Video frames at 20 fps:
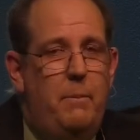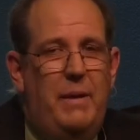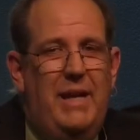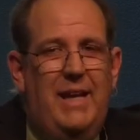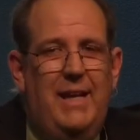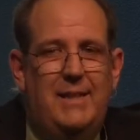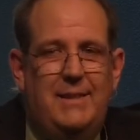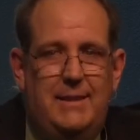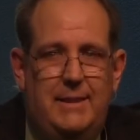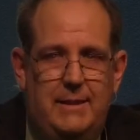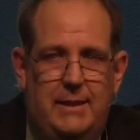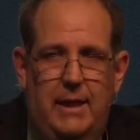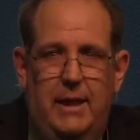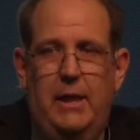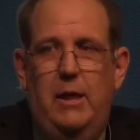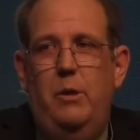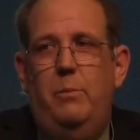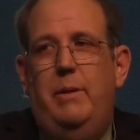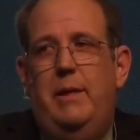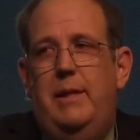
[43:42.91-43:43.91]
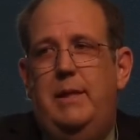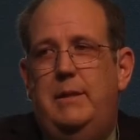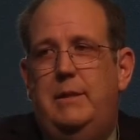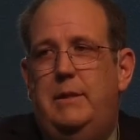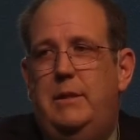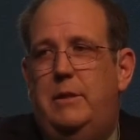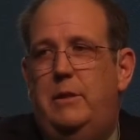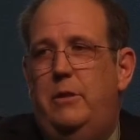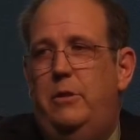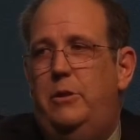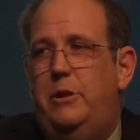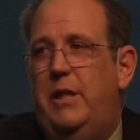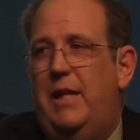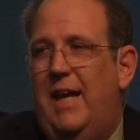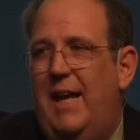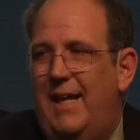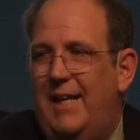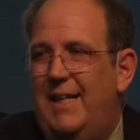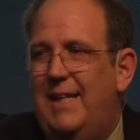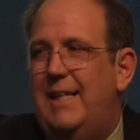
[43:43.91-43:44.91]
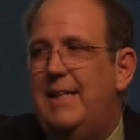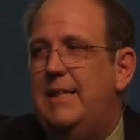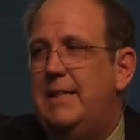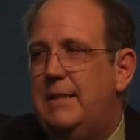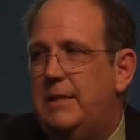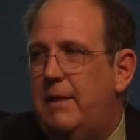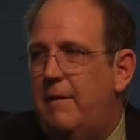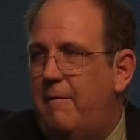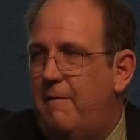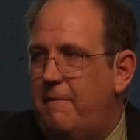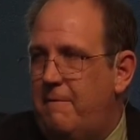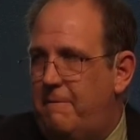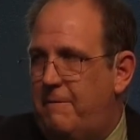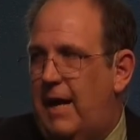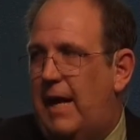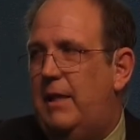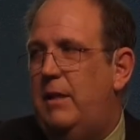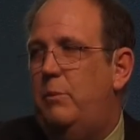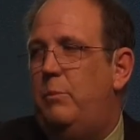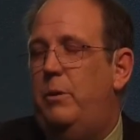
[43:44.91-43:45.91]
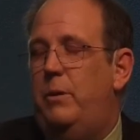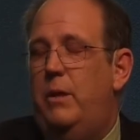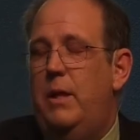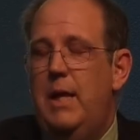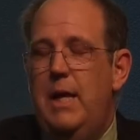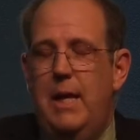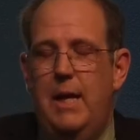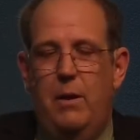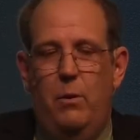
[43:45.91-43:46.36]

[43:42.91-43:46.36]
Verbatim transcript: because it's a human institution and it is fallible.